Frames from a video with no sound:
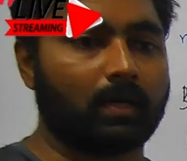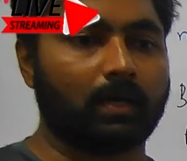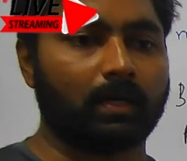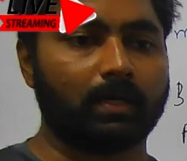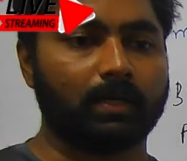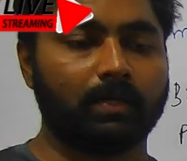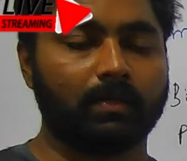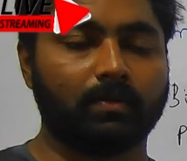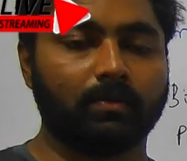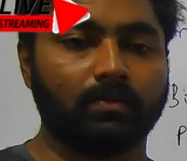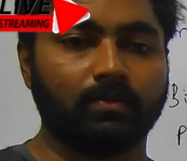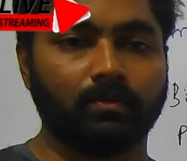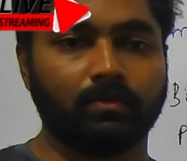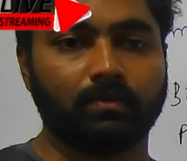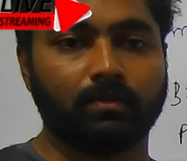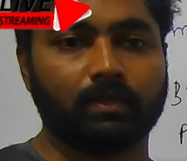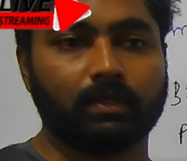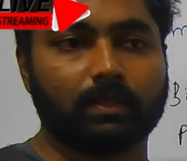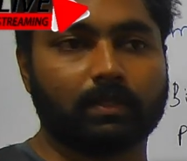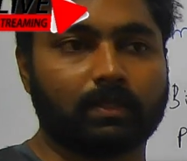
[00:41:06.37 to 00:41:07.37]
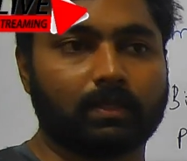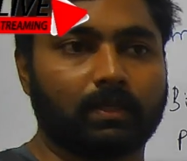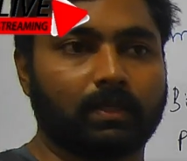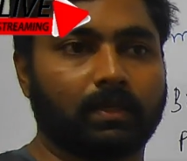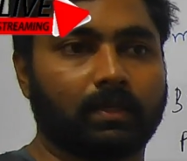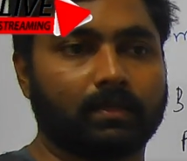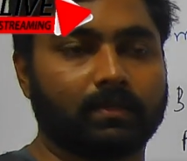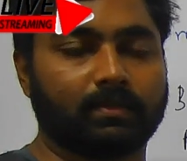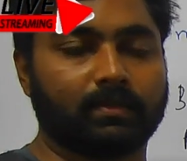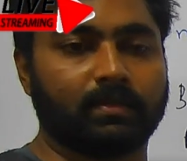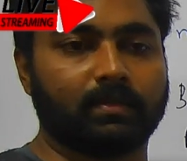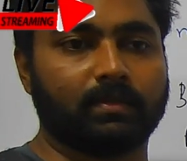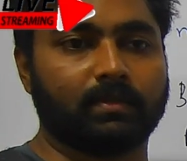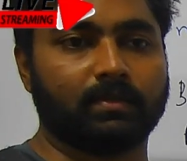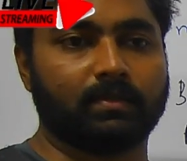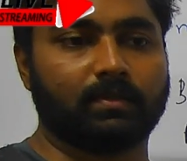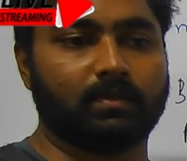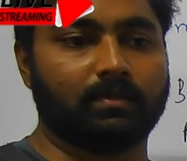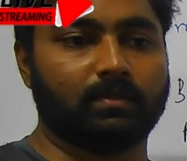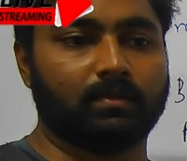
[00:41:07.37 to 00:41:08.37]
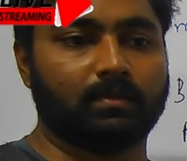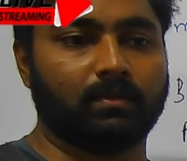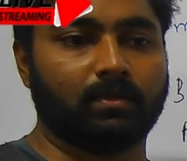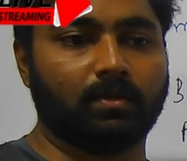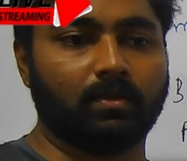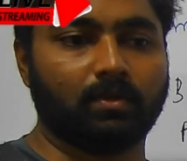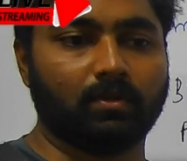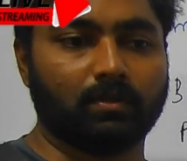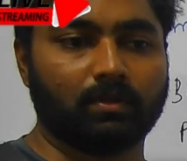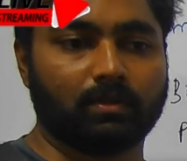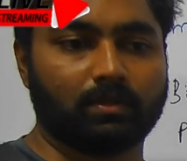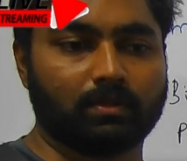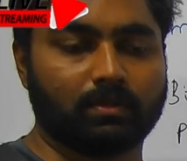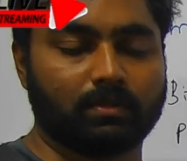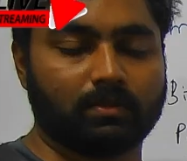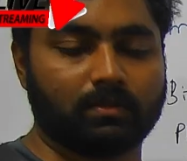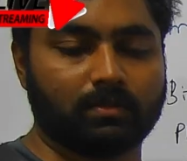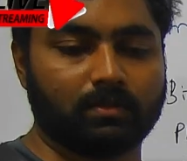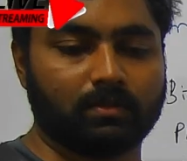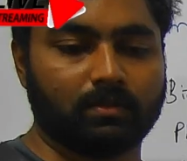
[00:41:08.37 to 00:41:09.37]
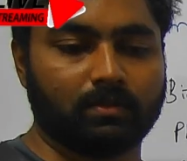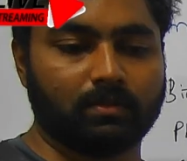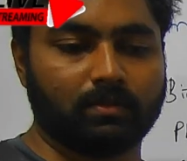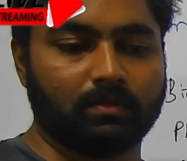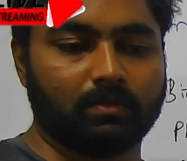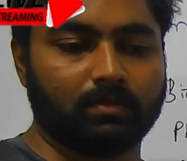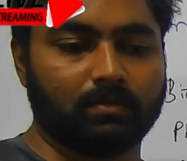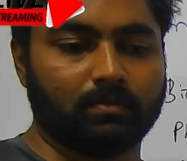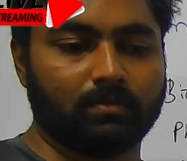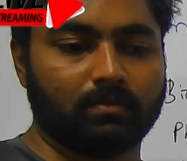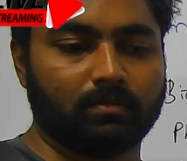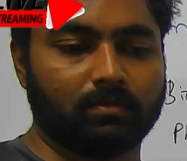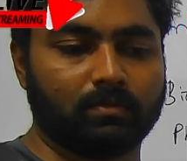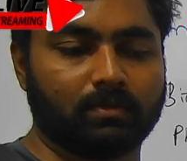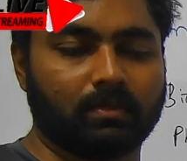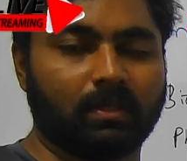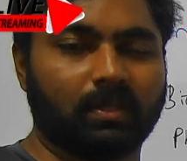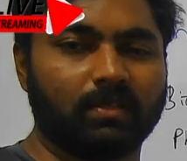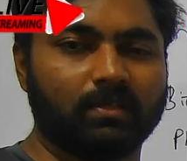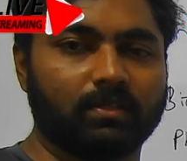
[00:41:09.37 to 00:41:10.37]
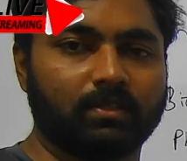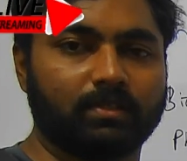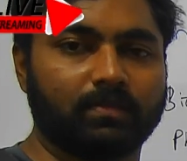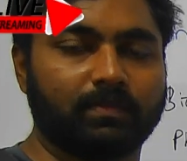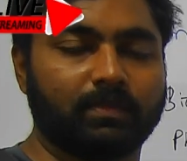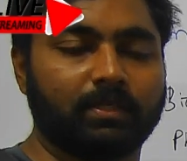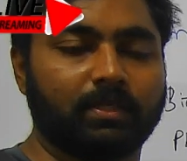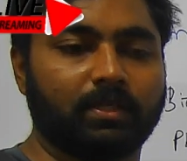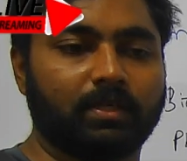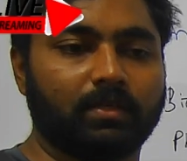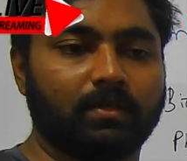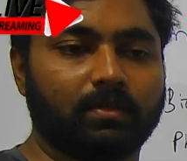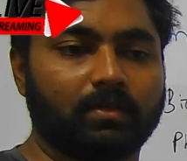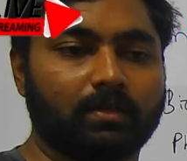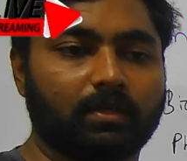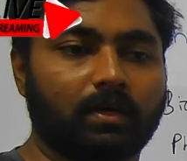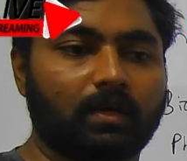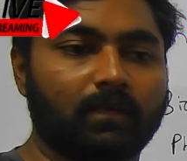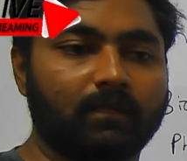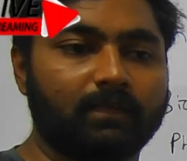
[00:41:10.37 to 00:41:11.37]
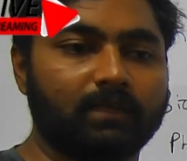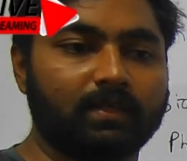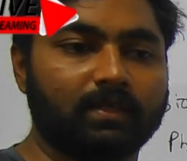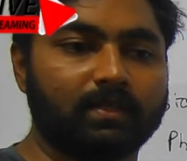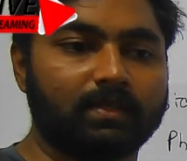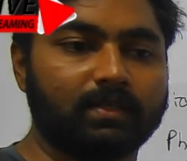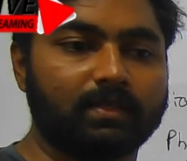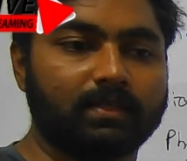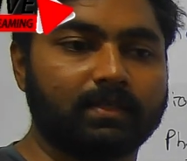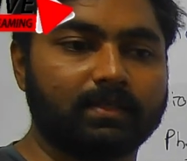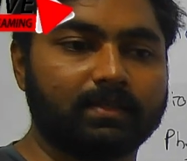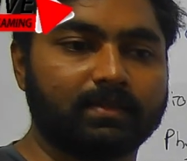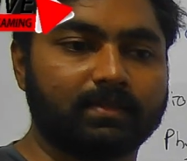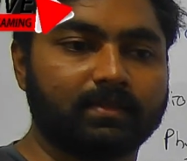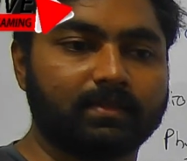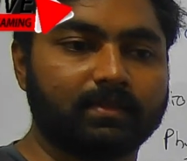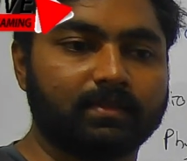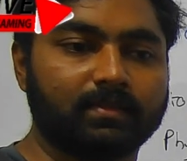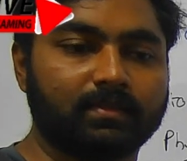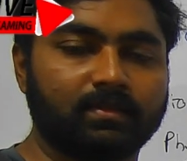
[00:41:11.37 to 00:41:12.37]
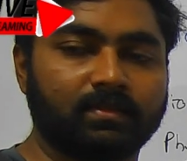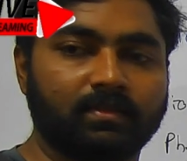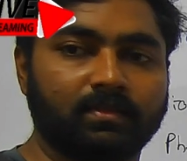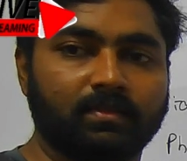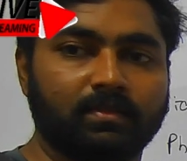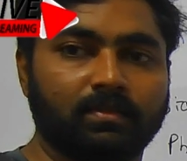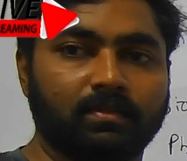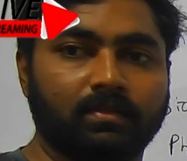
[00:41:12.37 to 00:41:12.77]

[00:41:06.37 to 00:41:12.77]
I do the classes, not classes mean I cover the lessons.